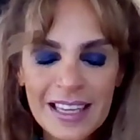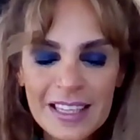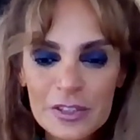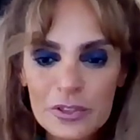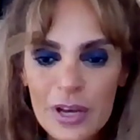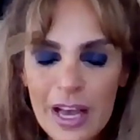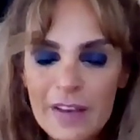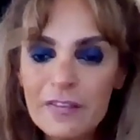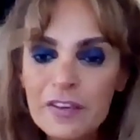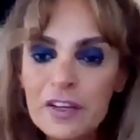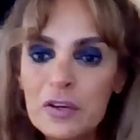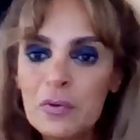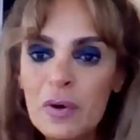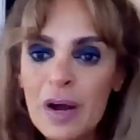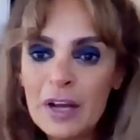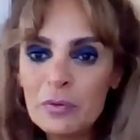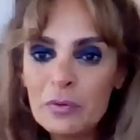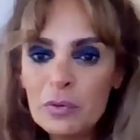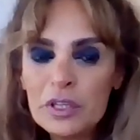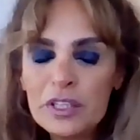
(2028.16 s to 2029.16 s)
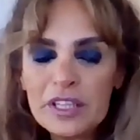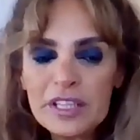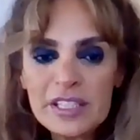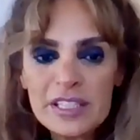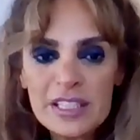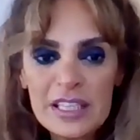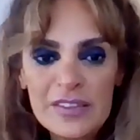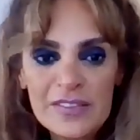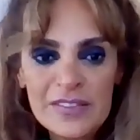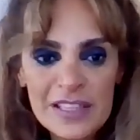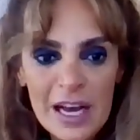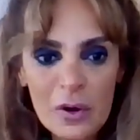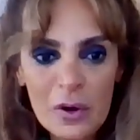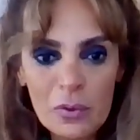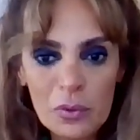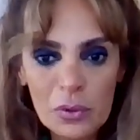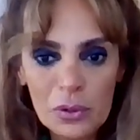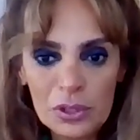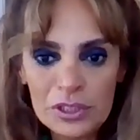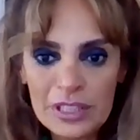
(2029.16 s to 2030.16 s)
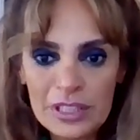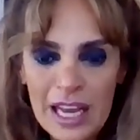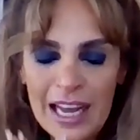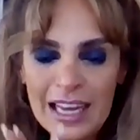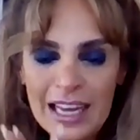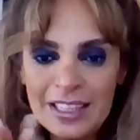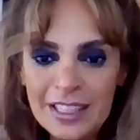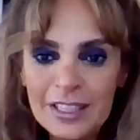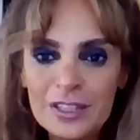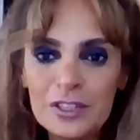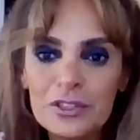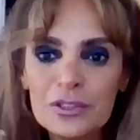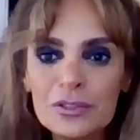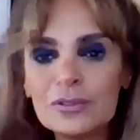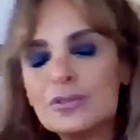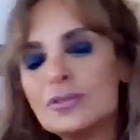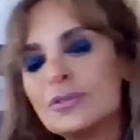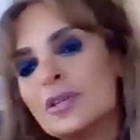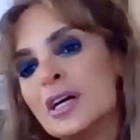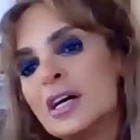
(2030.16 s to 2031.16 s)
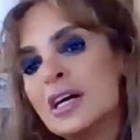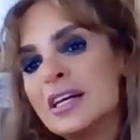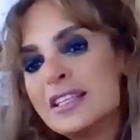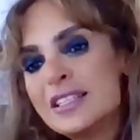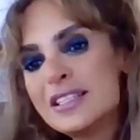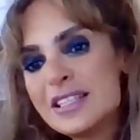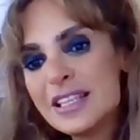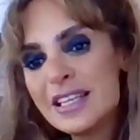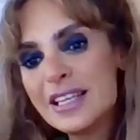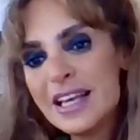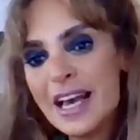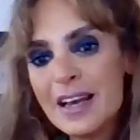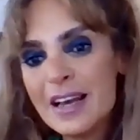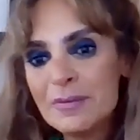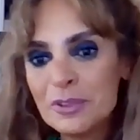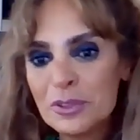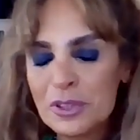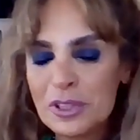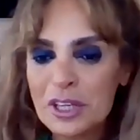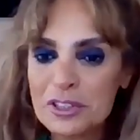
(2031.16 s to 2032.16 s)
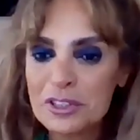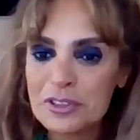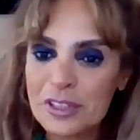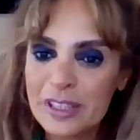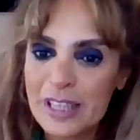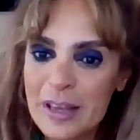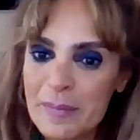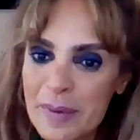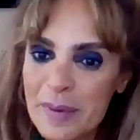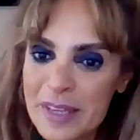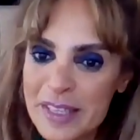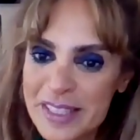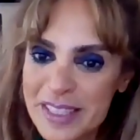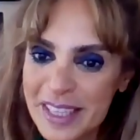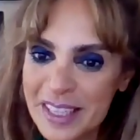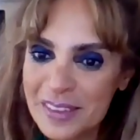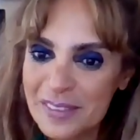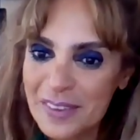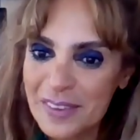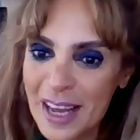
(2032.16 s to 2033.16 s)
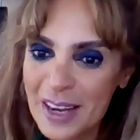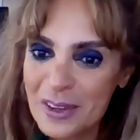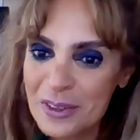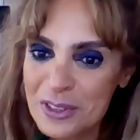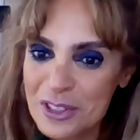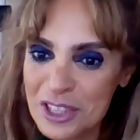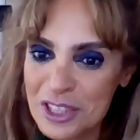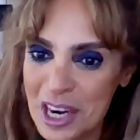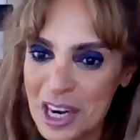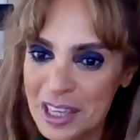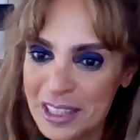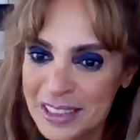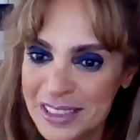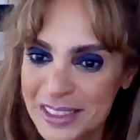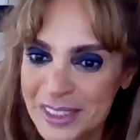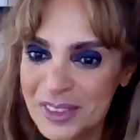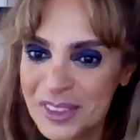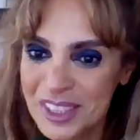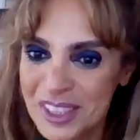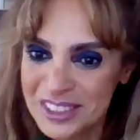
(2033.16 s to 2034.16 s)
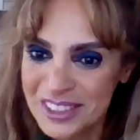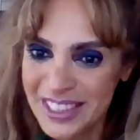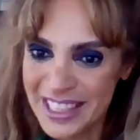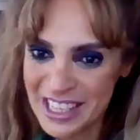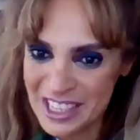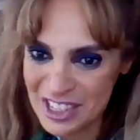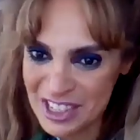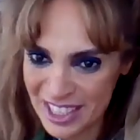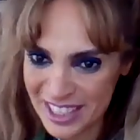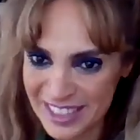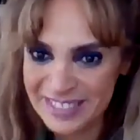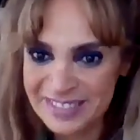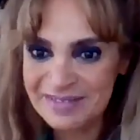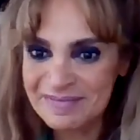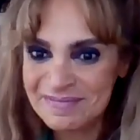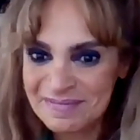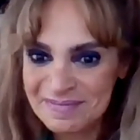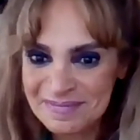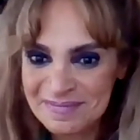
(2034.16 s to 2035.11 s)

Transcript: So everyone will receive the award. I need to see him to congratulate myself. Hello, Charles. Congratulations.